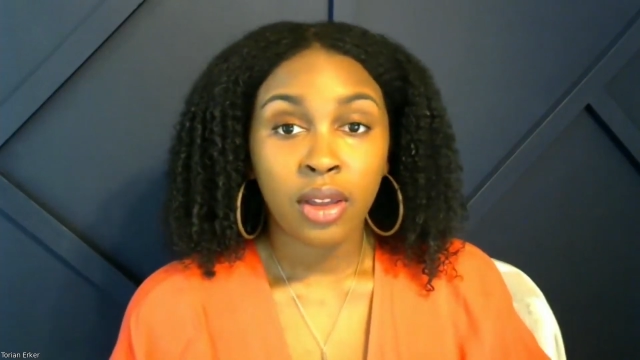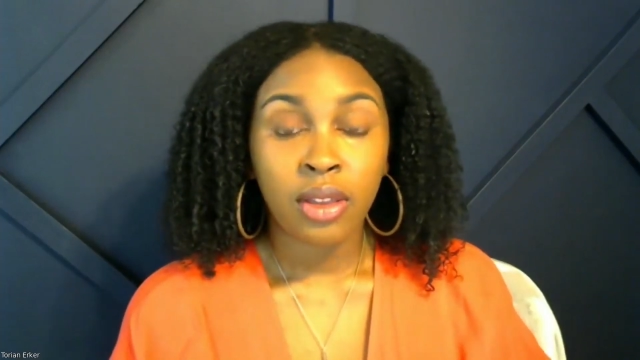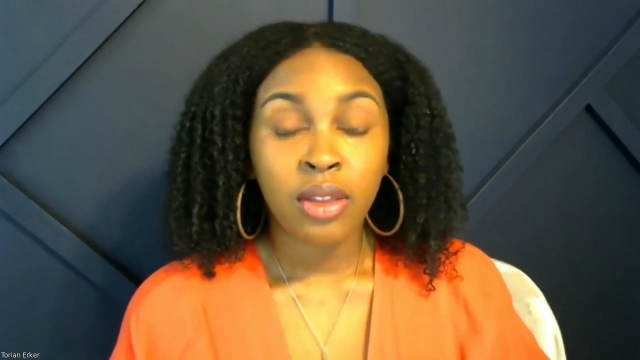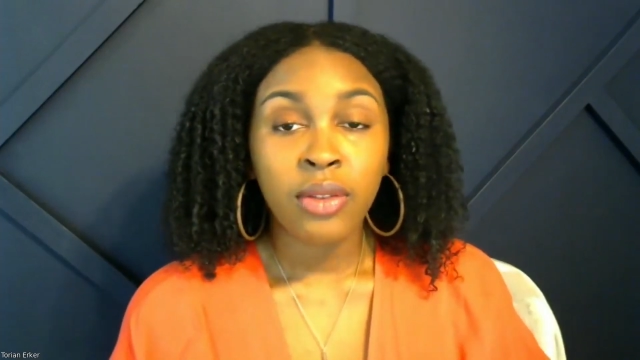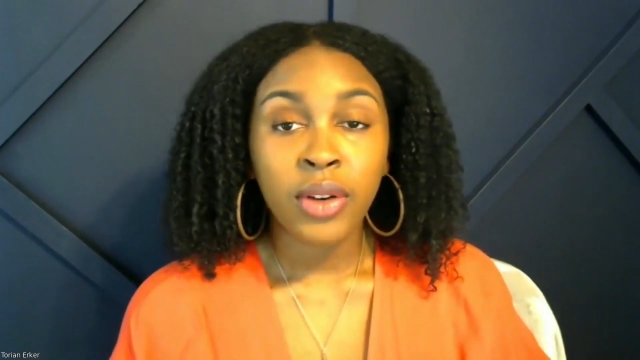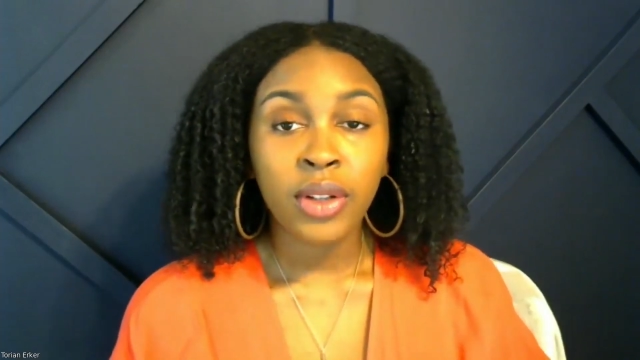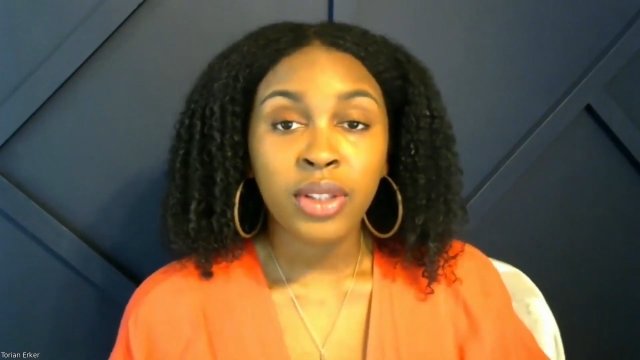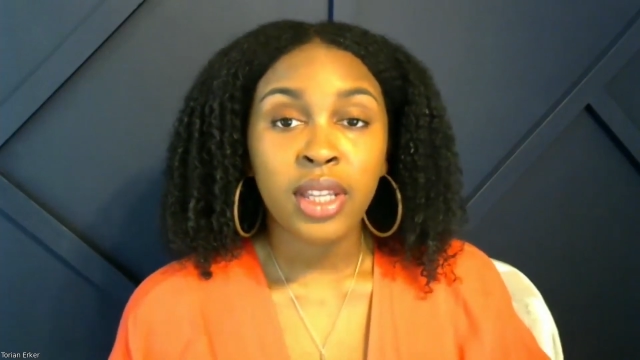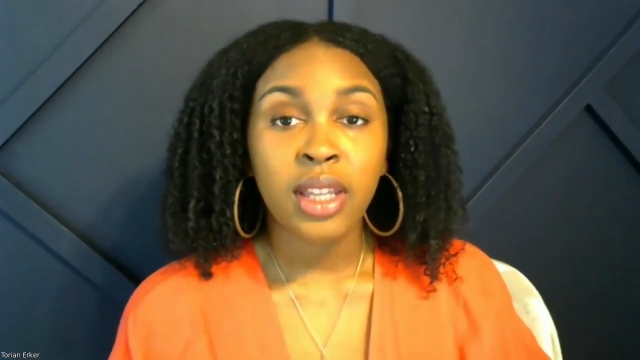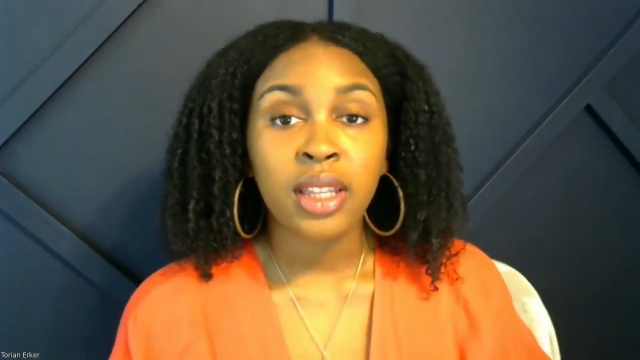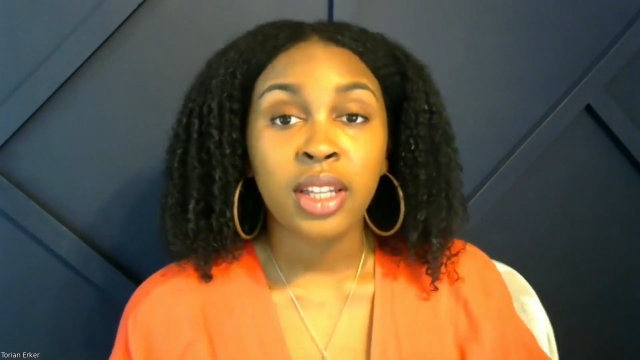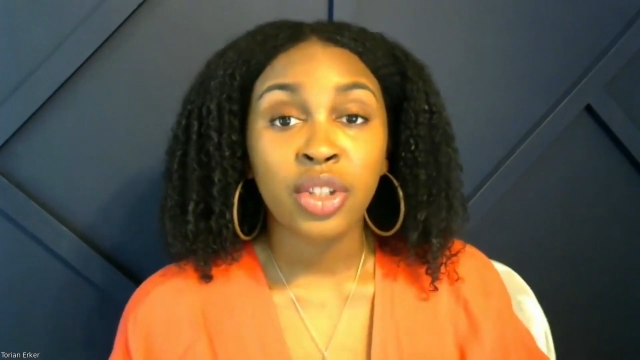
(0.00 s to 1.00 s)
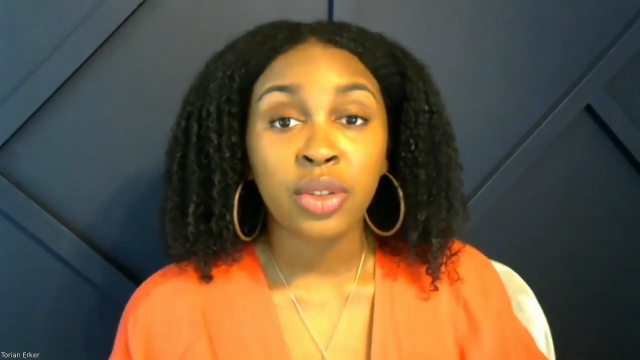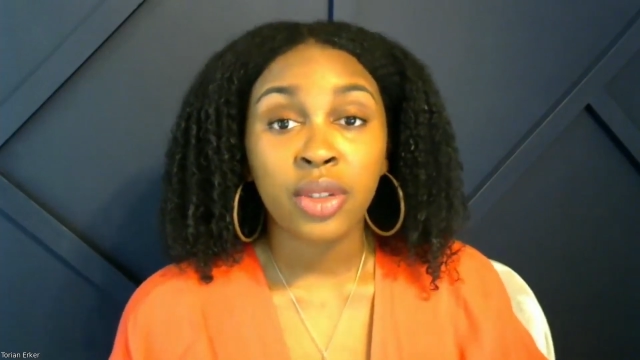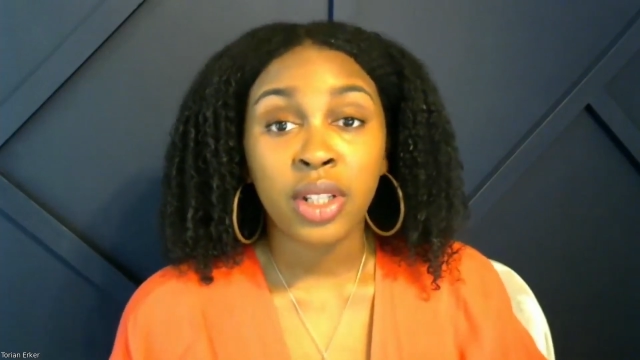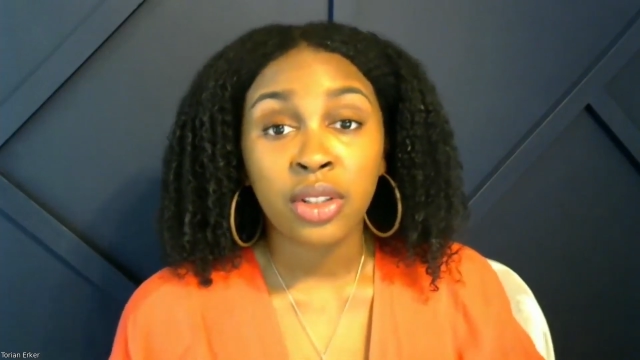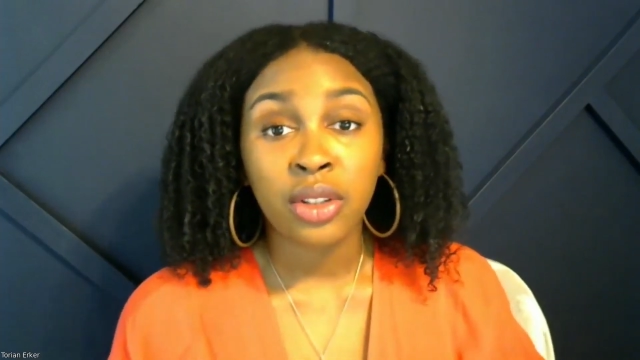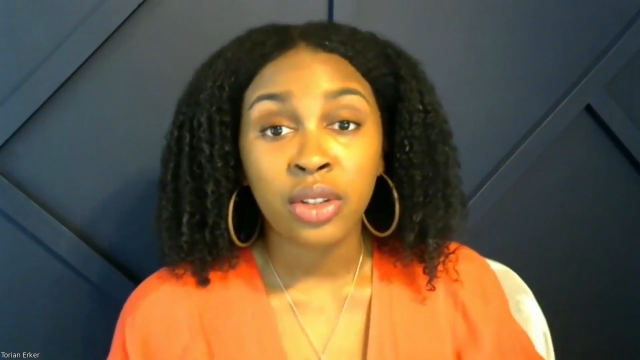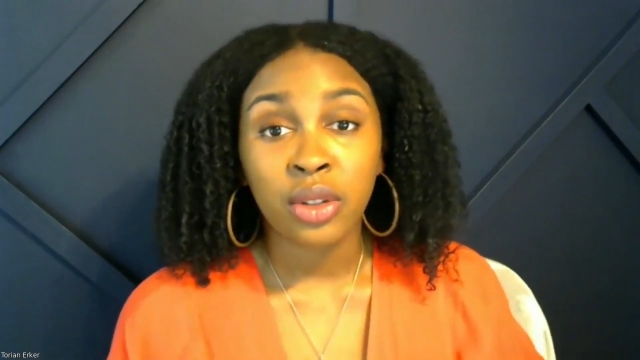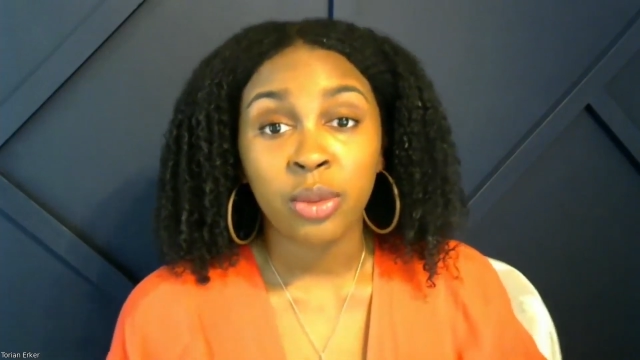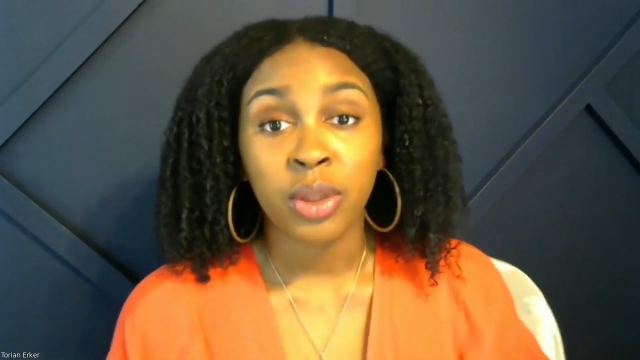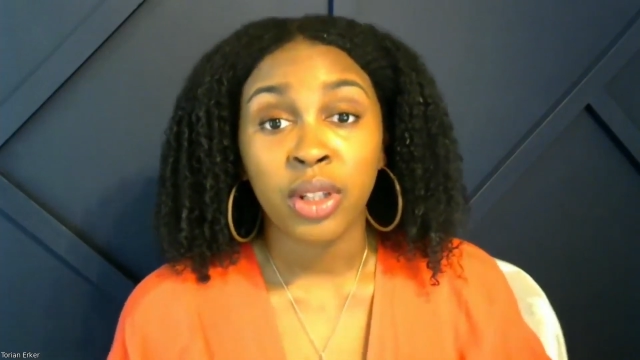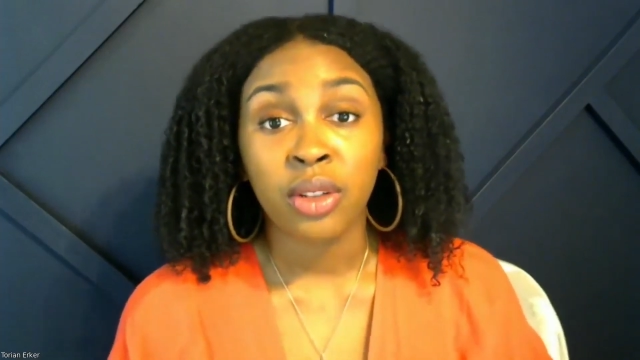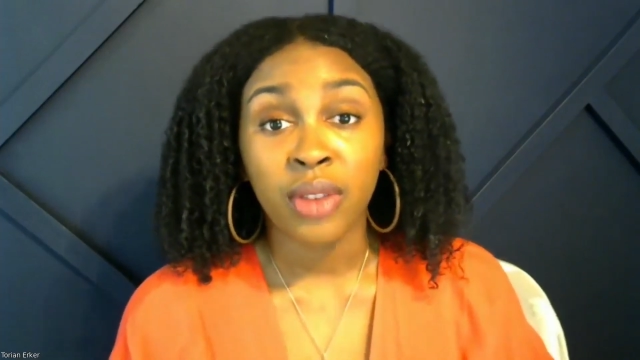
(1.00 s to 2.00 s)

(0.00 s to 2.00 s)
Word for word: The first thing that you need to do when you